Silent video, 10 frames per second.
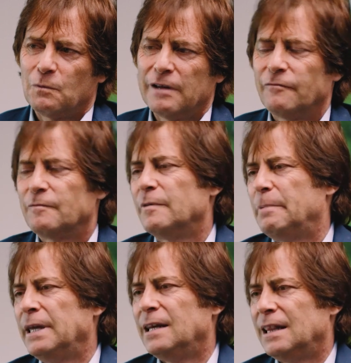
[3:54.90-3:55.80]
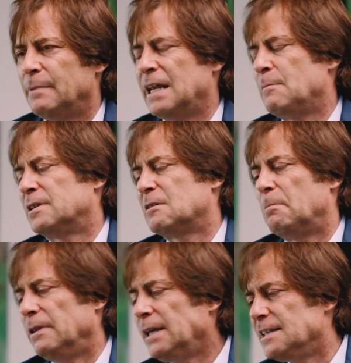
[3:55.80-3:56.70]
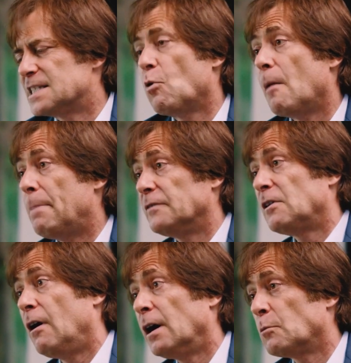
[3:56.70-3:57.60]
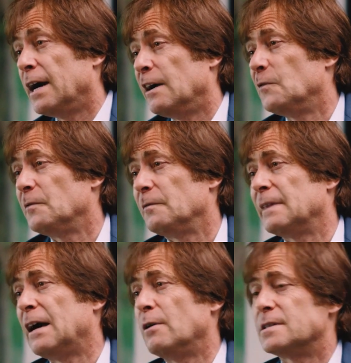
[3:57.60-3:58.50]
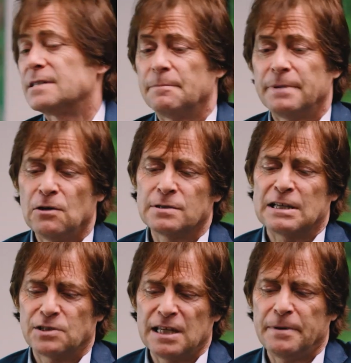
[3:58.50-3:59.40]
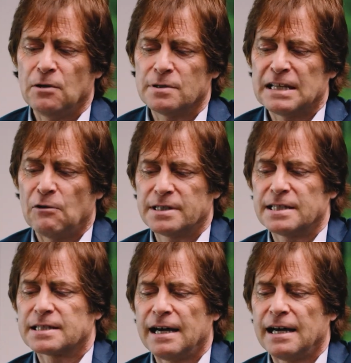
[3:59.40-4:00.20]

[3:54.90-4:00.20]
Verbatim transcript: we've repeatedly been able to completely swap out the hardware. Now it's CPUs, now it's GPUs, now it's this